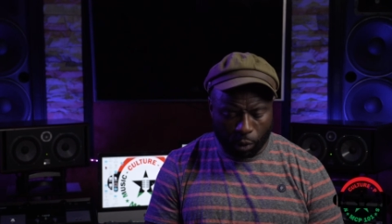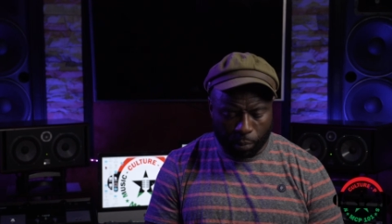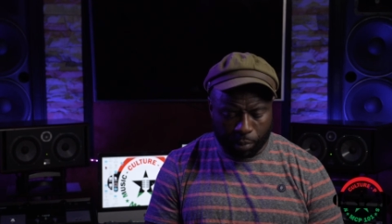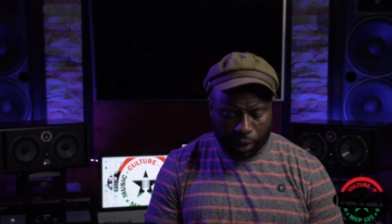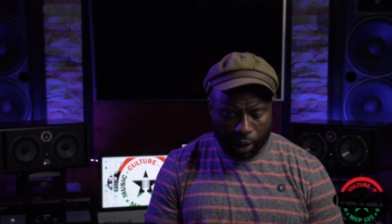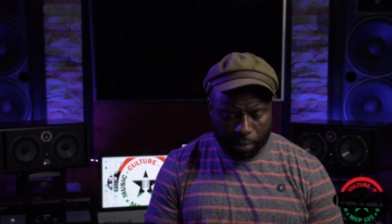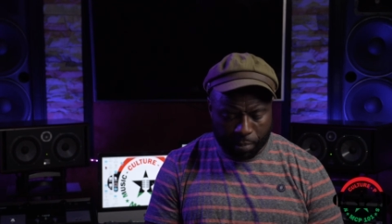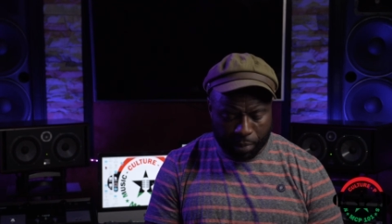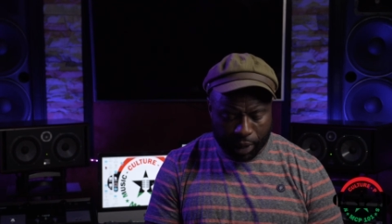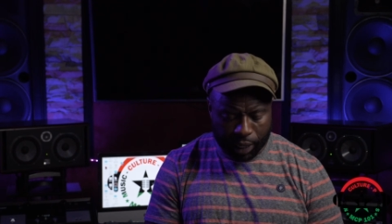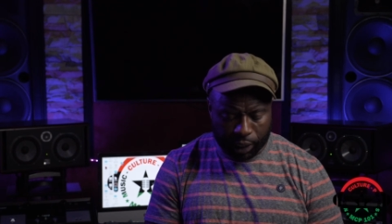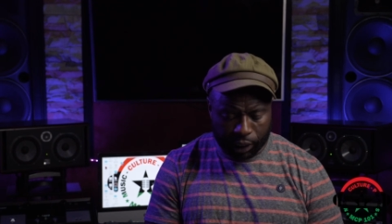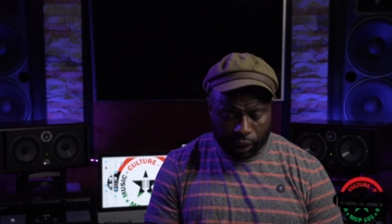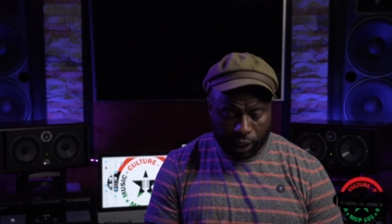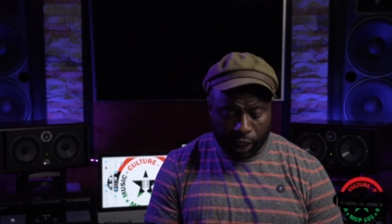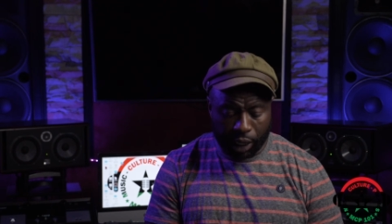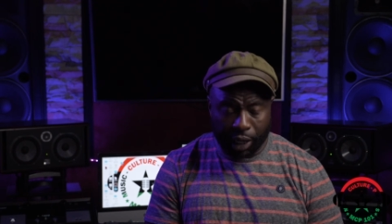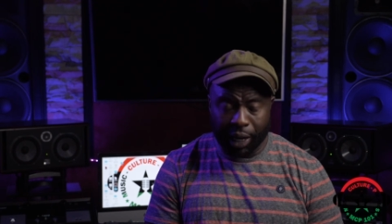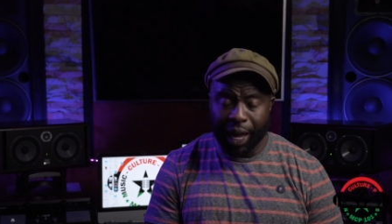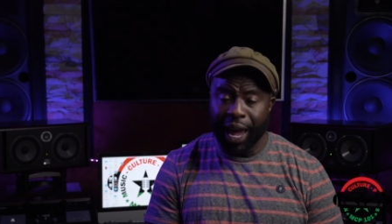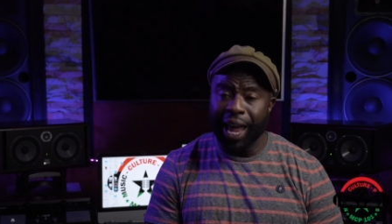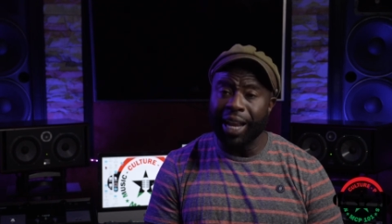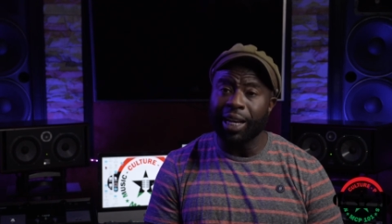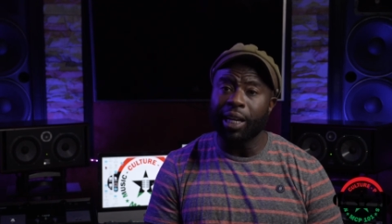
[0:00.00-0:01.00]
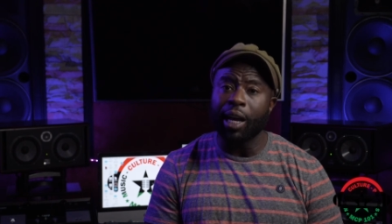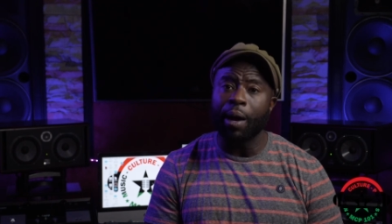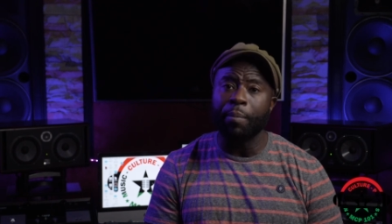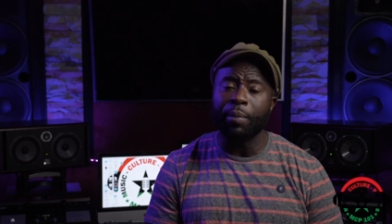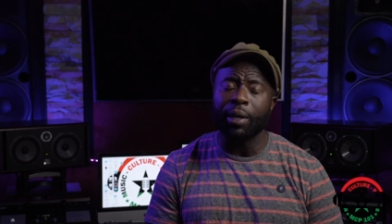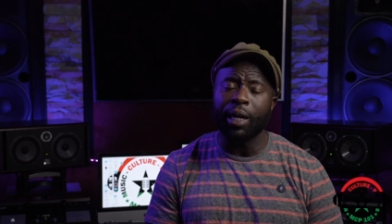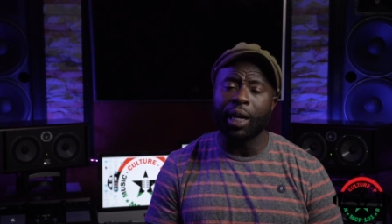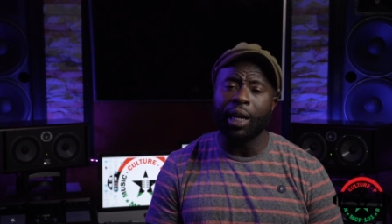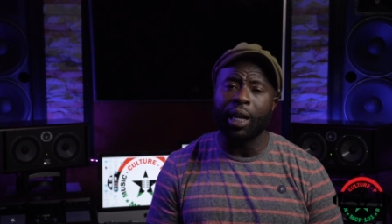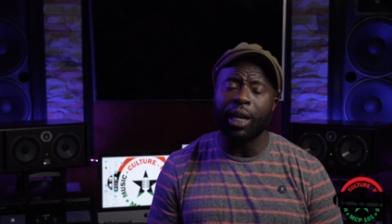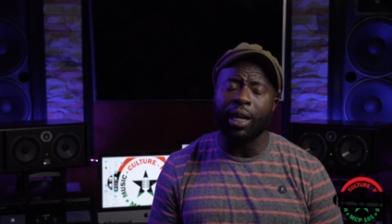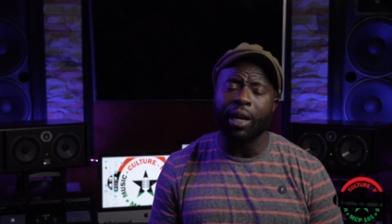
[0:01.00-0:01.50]
been mentioned, and
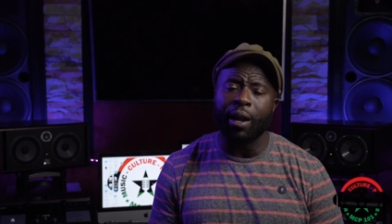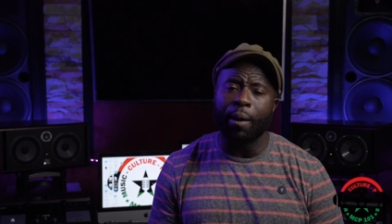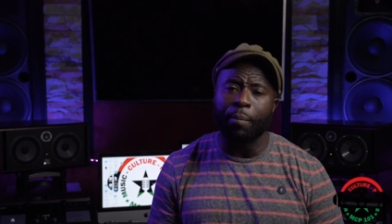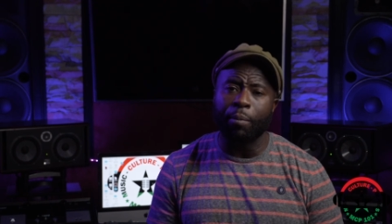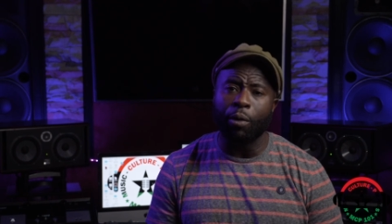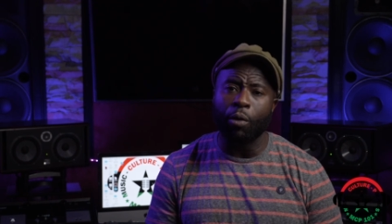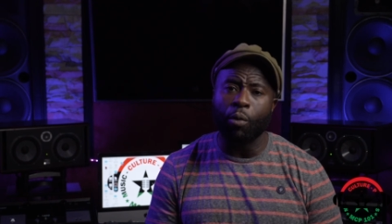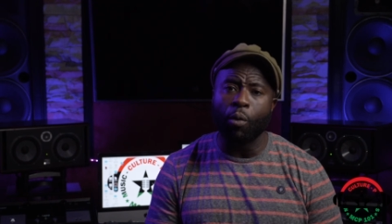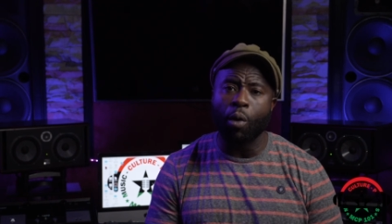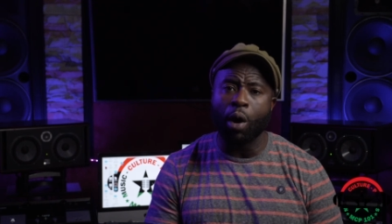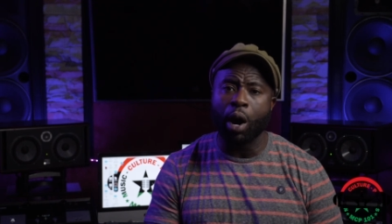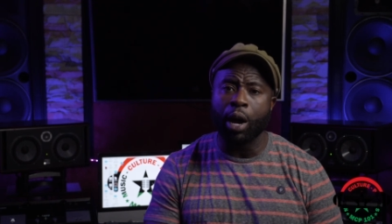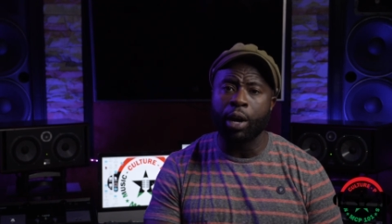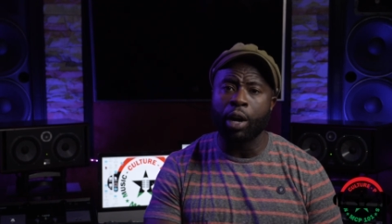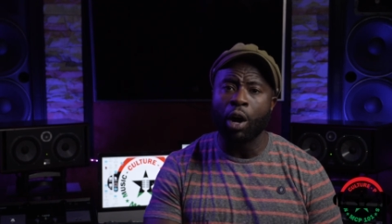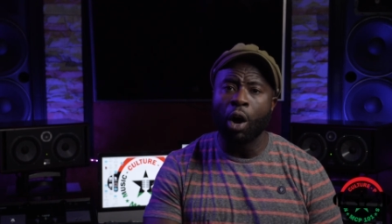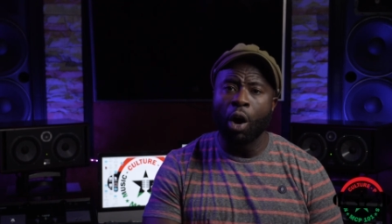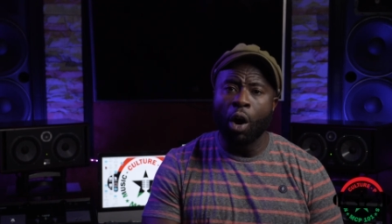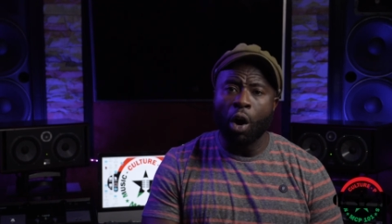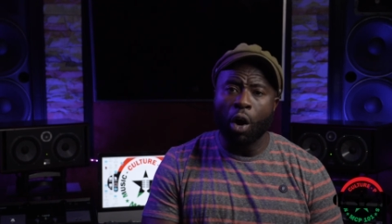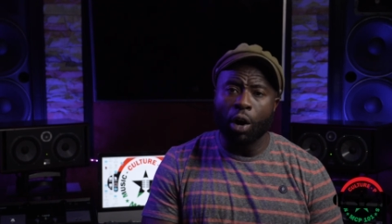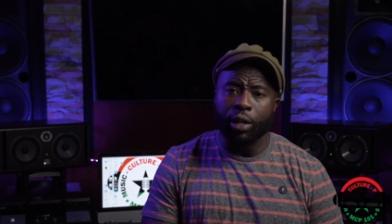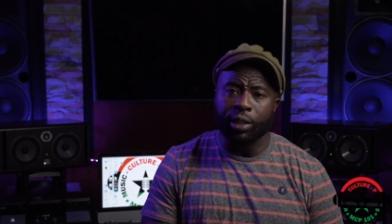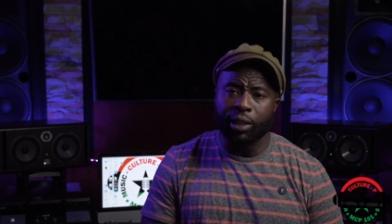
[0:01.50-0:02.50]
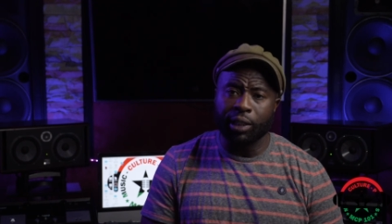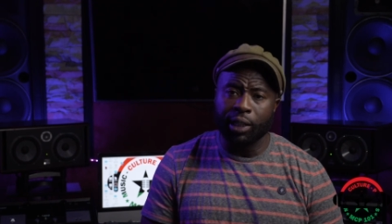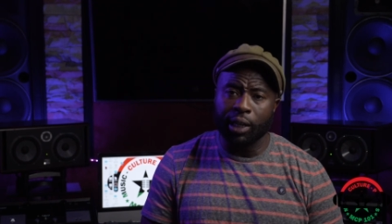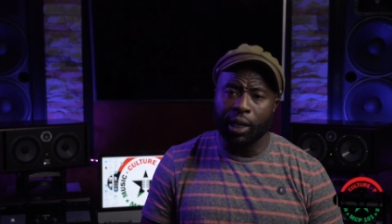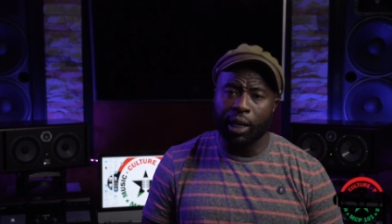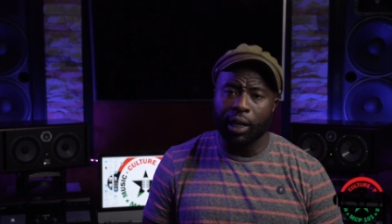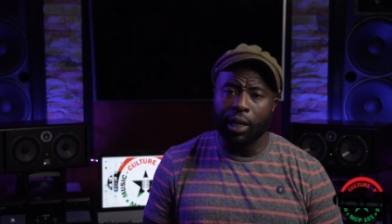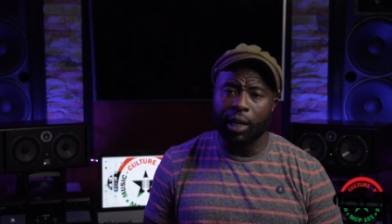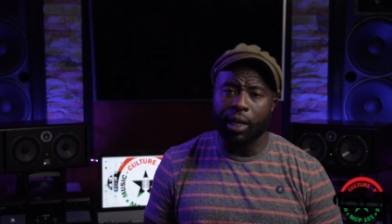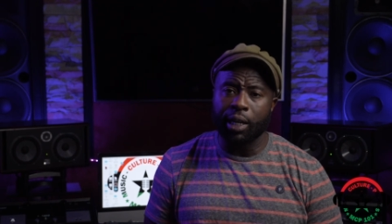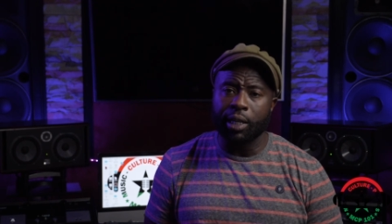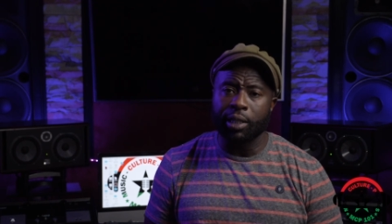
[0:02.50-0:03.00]
coming in at number 1 on
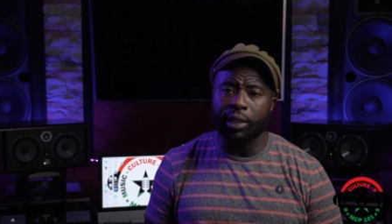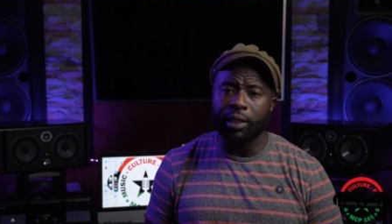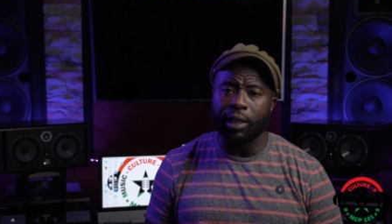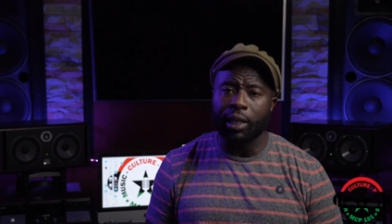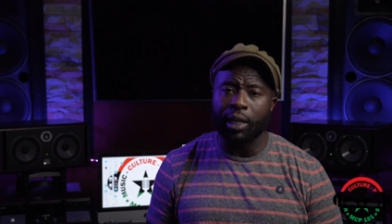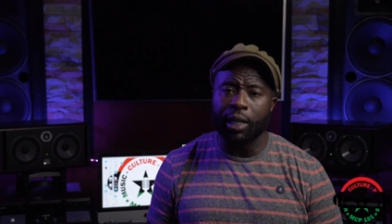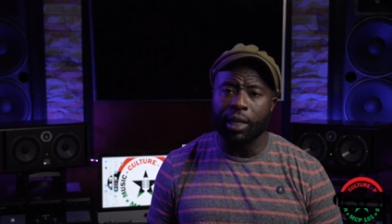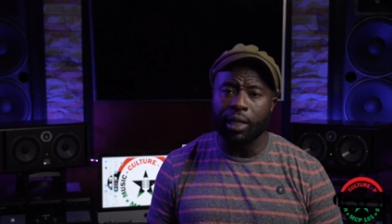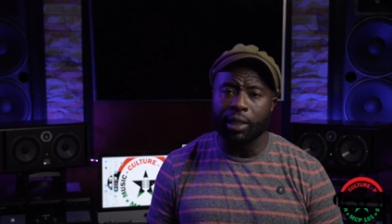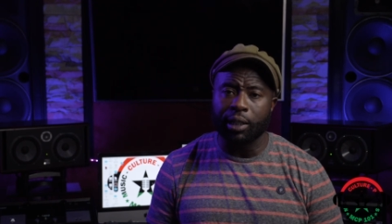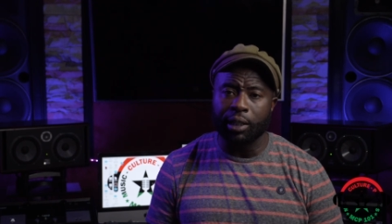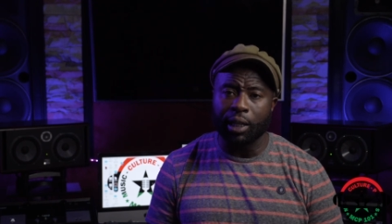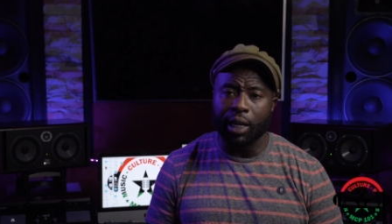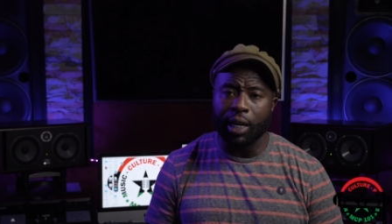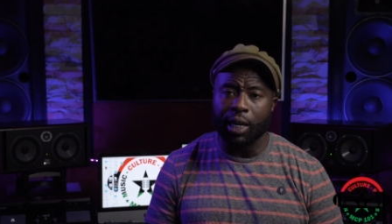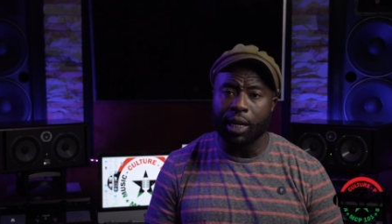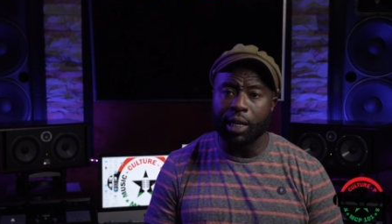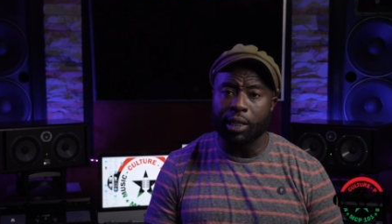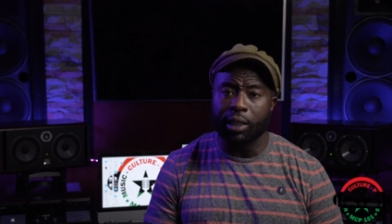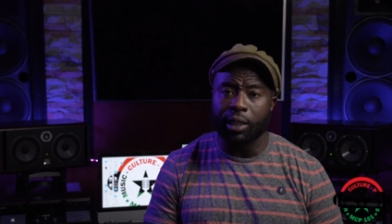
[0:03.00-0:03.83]
CNN's list is